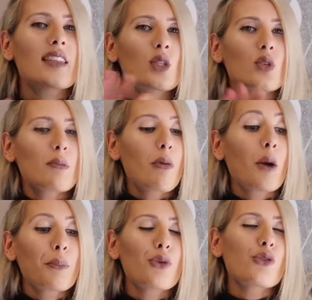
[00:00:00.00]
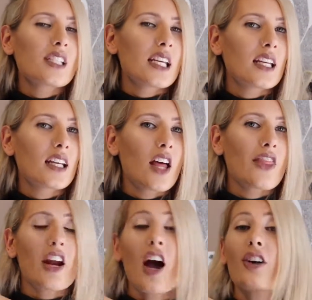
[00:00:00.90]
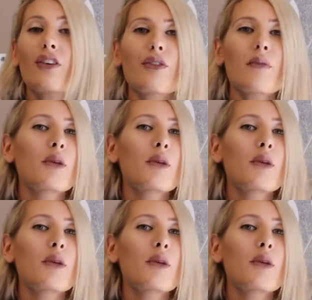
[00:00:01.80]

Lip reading: this was a popcorn tin that I got from